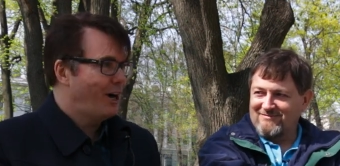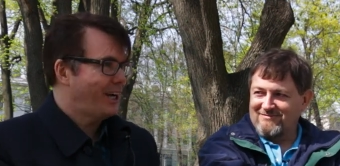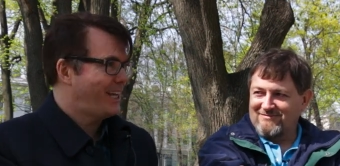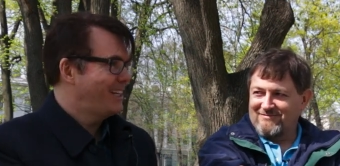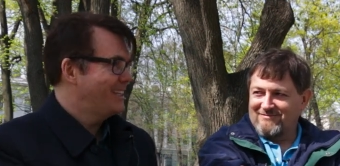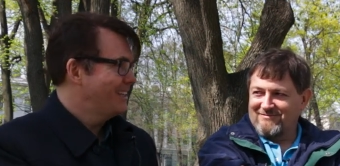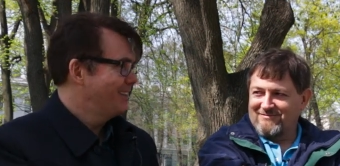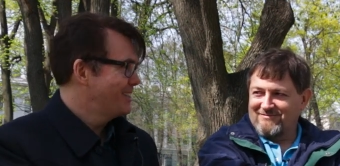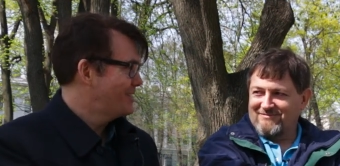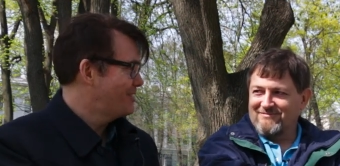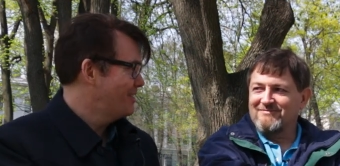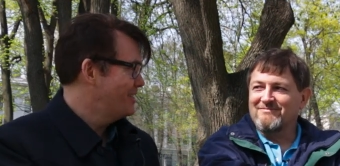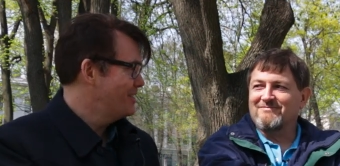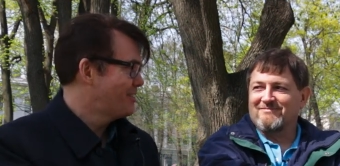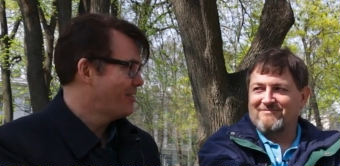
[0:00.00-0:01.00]
Speaker 1: walking down the
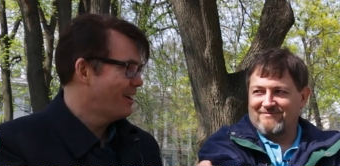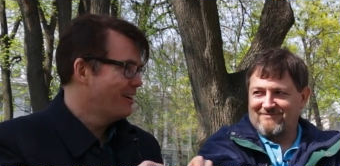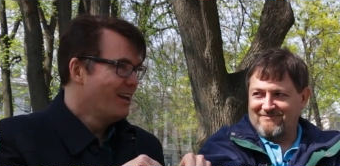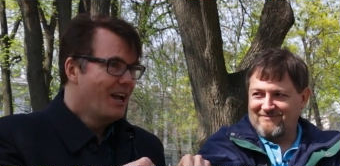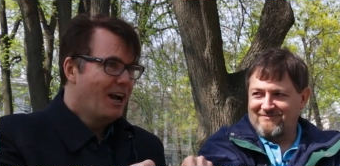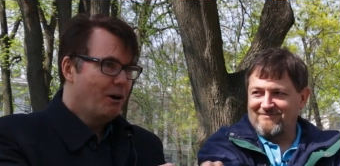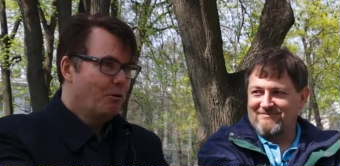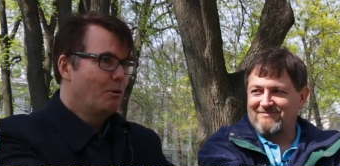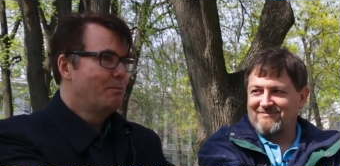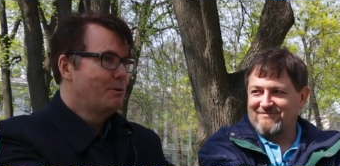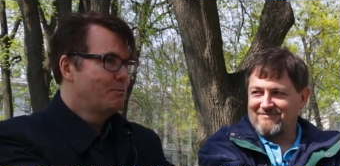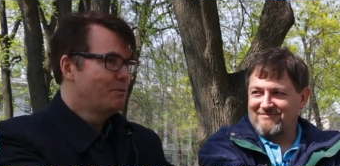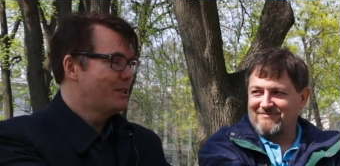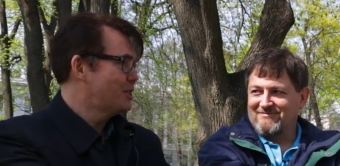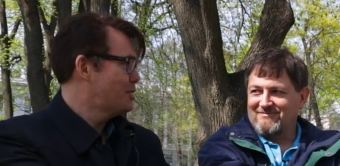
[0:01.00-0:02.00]
street in Ukraine, a
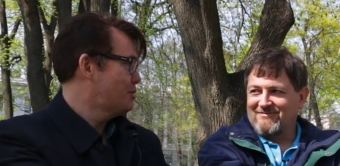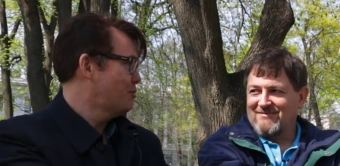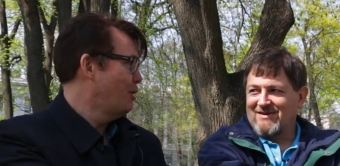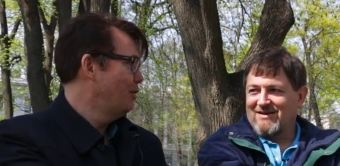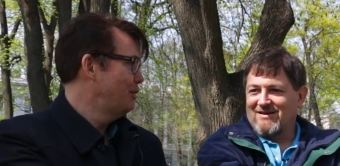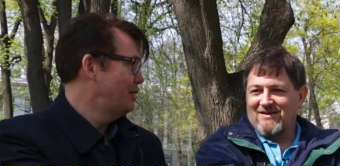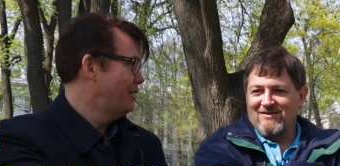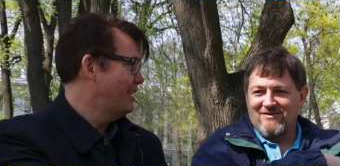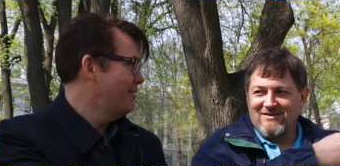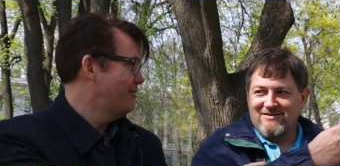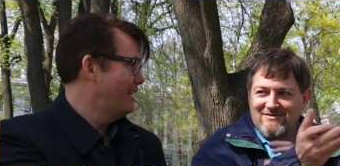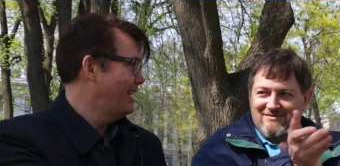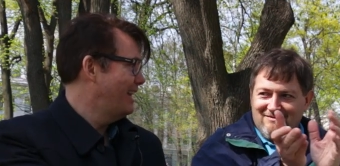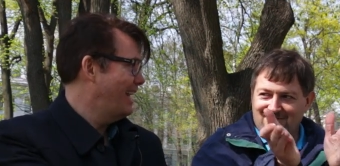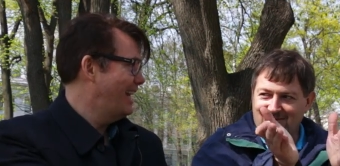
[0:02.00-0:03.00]
woman with a stroller, oh,
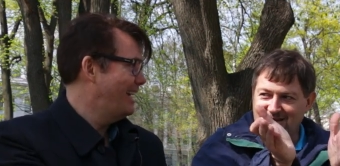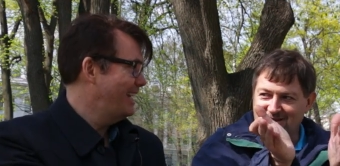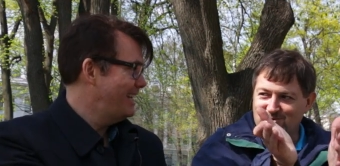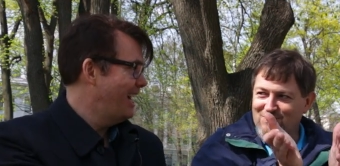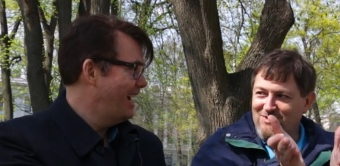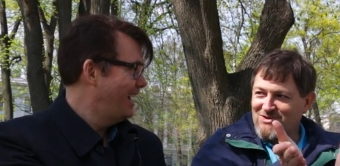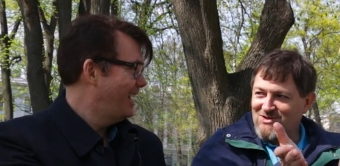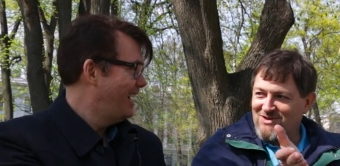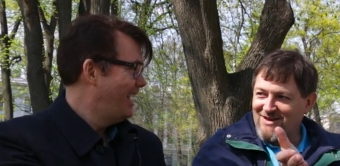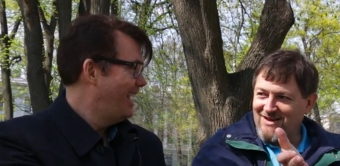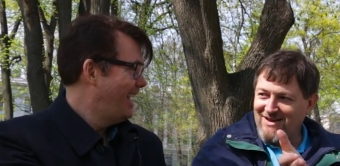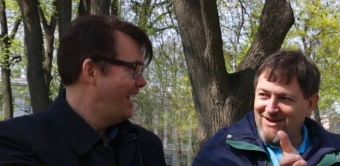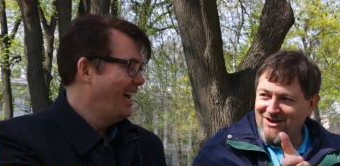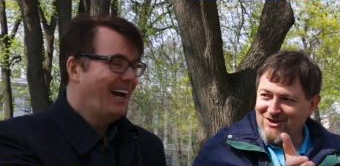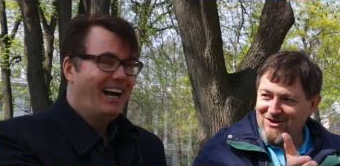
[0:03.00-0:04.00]
even a and as a young, we're
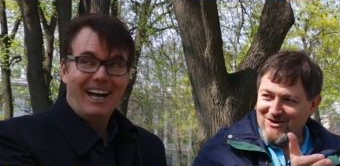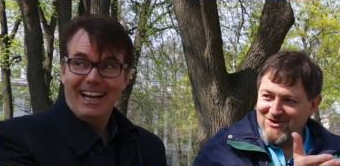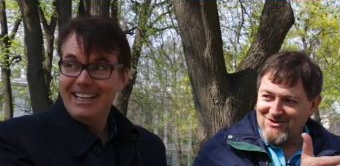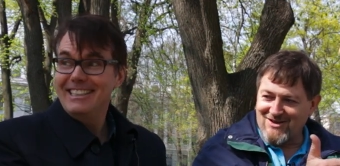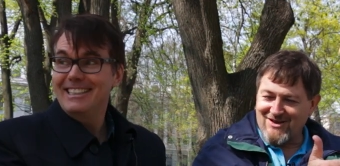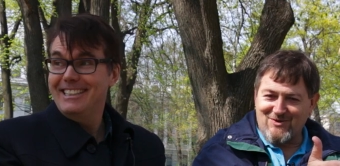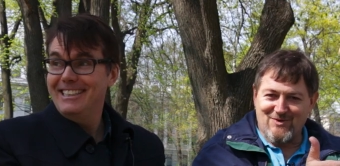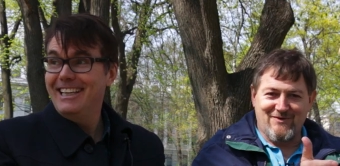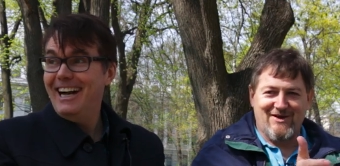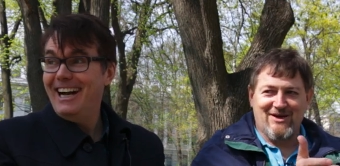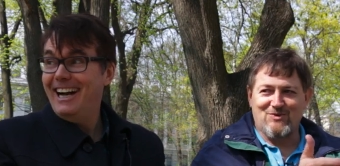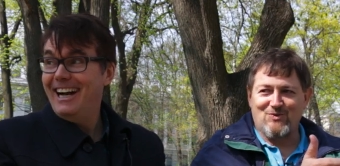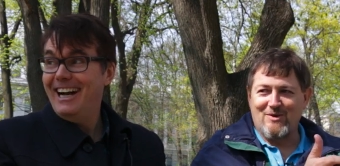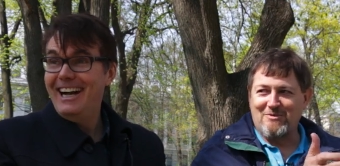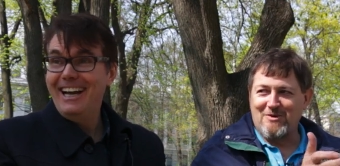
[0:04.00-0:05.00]
Speaker 2: sitting here, it's like we've yeah.
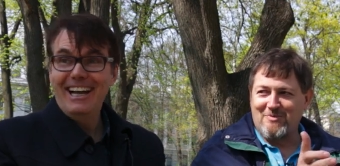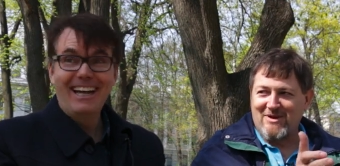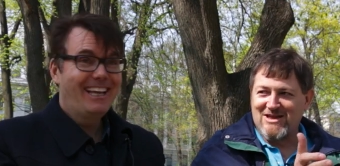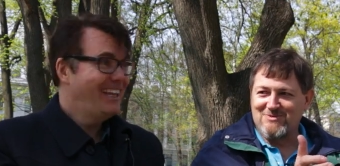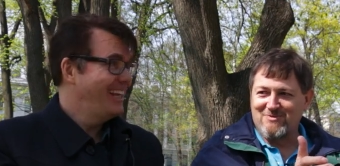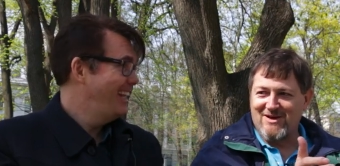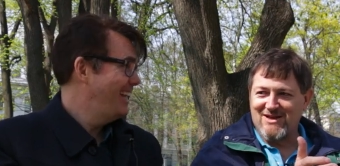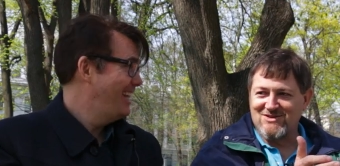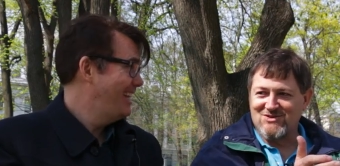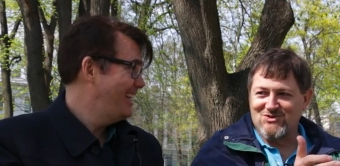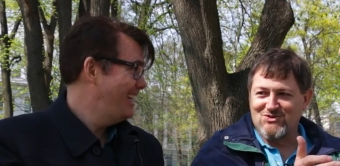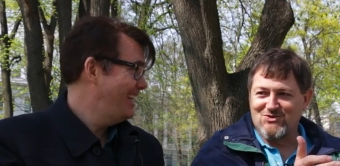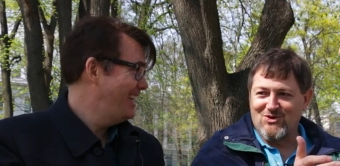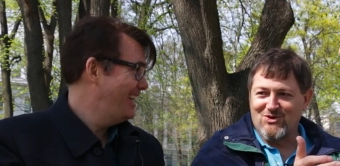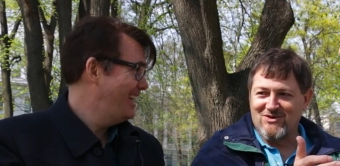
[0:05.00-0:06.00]
had women pass by us in
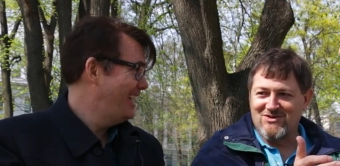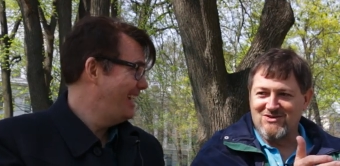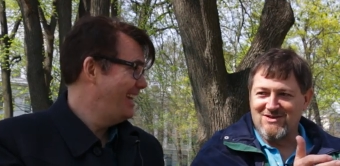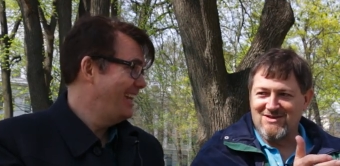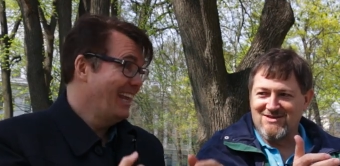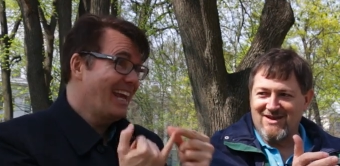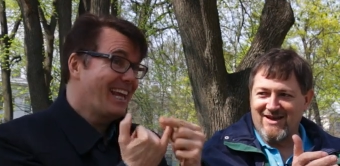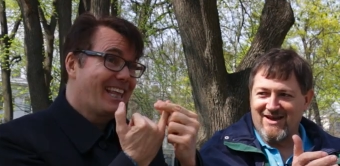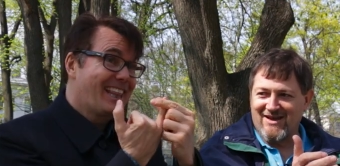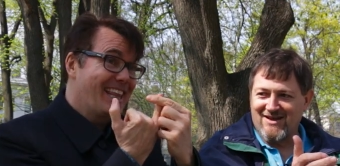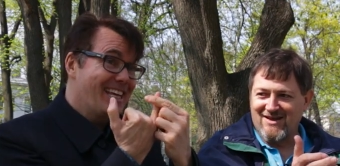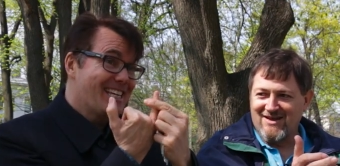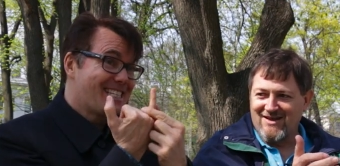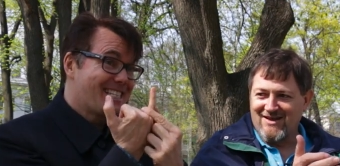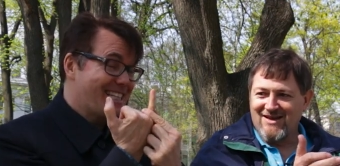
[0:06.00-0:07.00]
strollers. Yeah. Like, like,
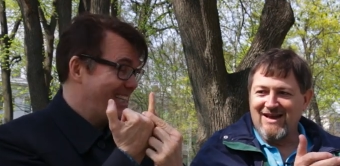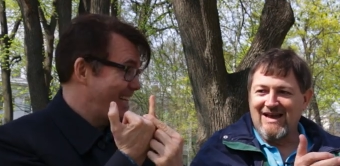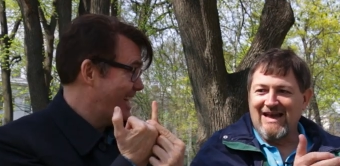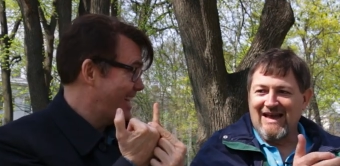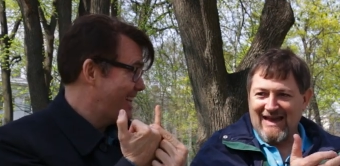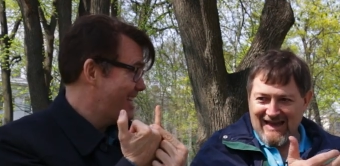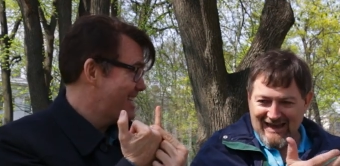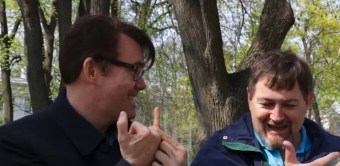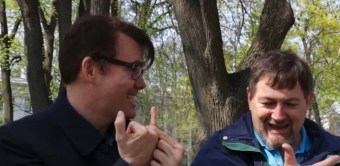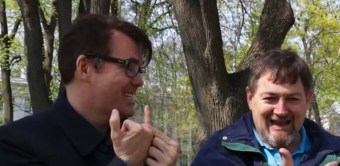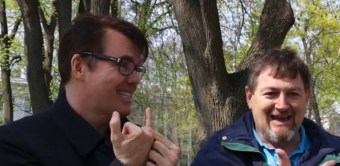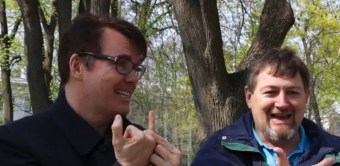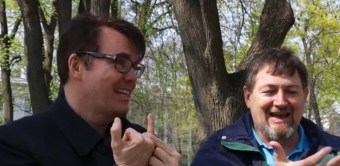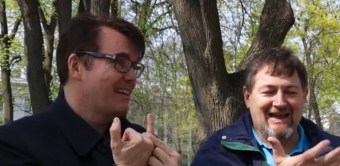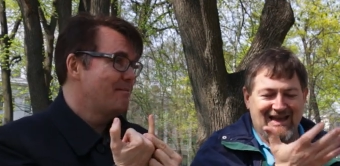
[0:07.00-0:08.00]
Speaker 1: this, like this
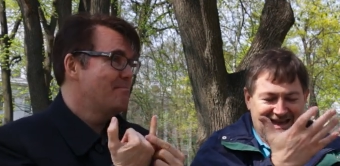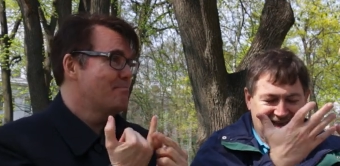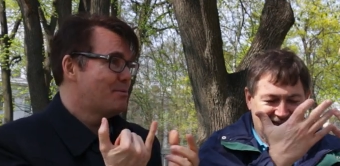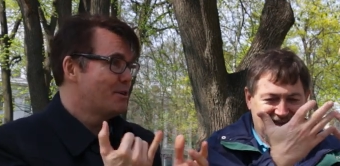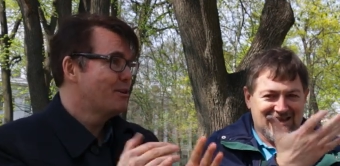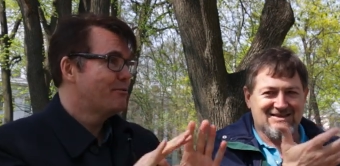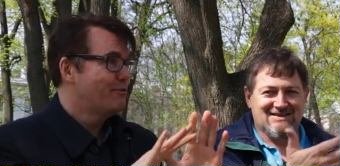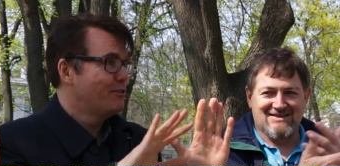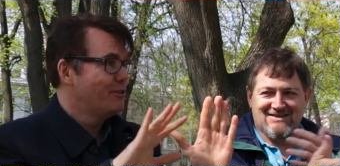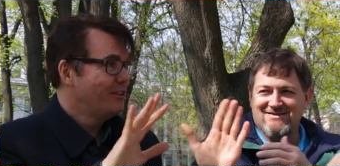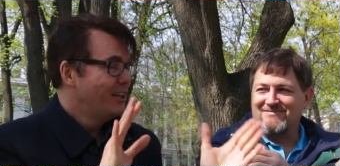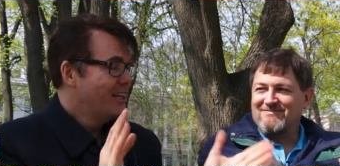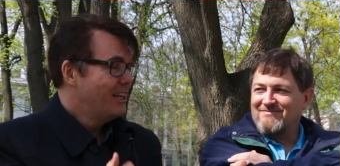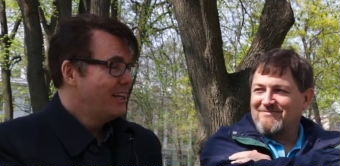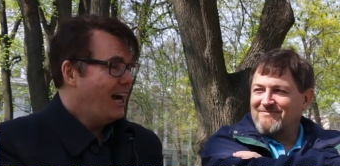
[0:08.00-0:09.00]
slim, beautiful,
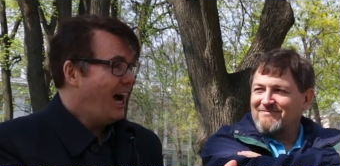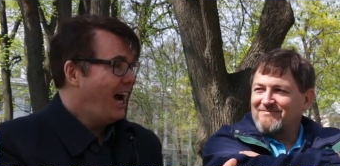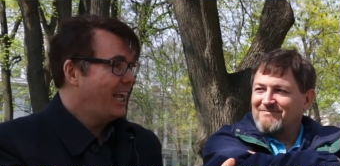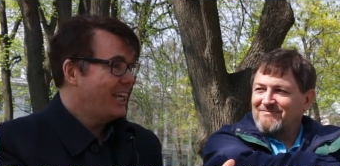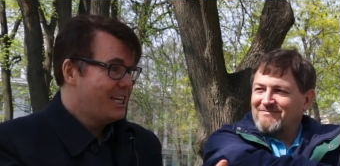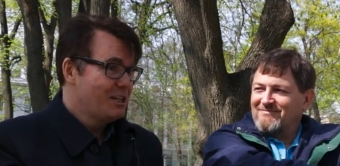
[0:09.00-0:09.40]
high